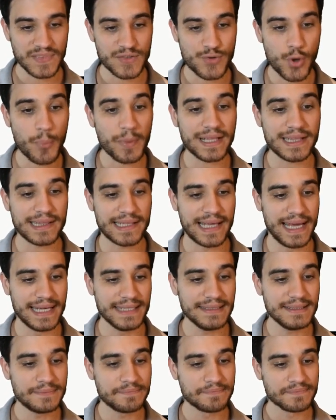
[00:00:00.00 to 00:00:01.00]
Tropical
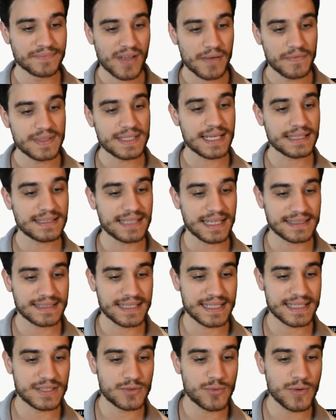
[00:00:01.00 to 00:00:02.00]
Head. This attack
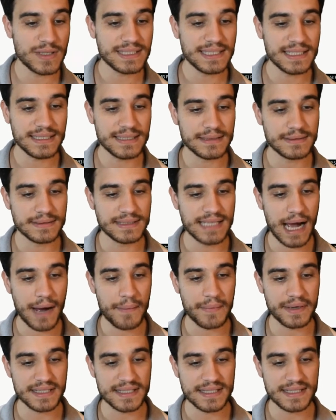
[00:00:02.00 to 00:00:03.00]
does 20
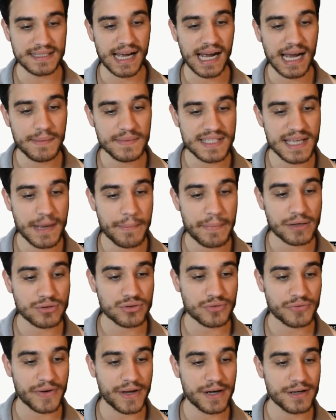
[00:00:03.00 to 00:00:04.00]
damage times the
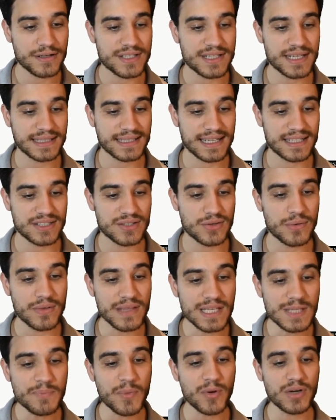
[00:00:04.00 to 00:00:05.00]
amount of energy attached to
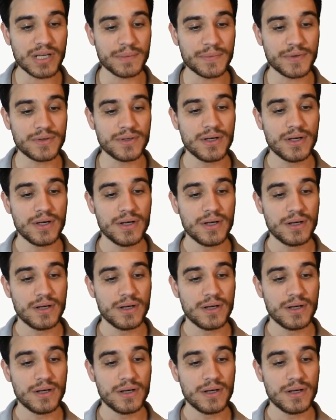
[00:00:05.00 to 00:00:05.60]
this Pokemon